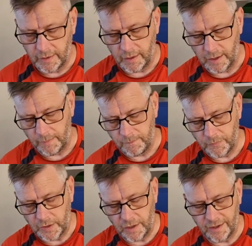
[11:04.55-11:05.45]

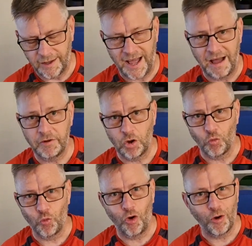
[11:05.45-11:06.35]
having a
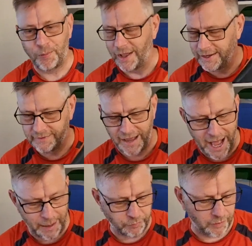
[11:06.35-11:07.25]
rock plate is
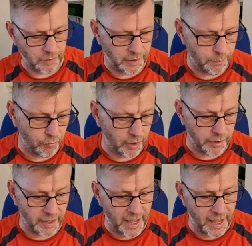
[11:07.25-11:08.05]
absolutely brilliant.